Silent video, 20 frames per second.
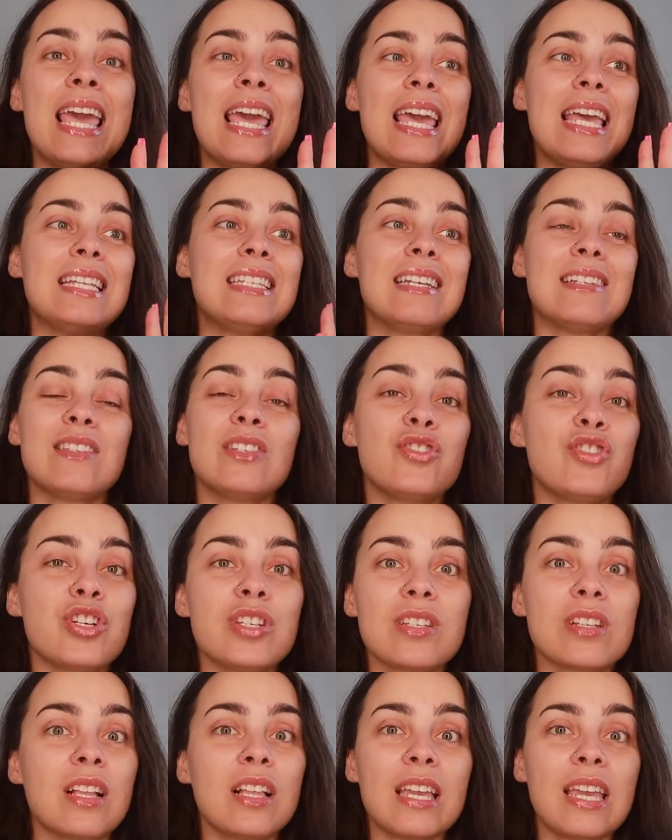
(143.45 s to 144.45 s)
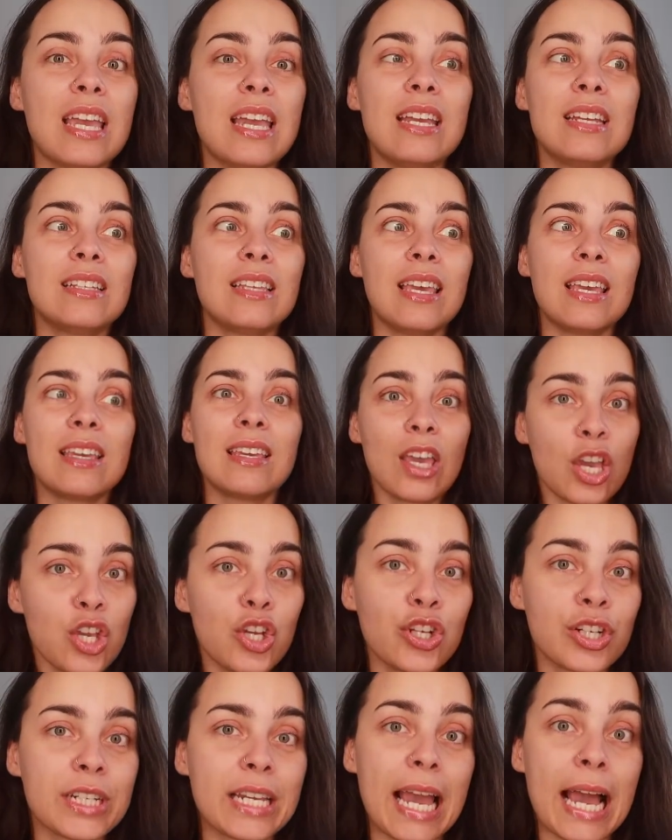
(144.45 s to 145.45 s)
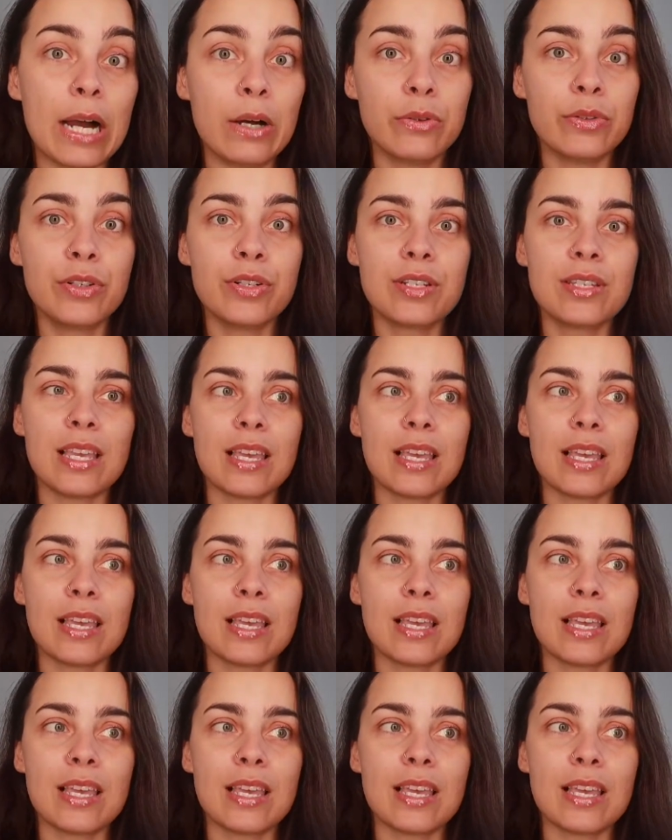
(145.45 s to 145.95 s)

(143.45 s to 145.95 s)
It doesn't just clean like your counters.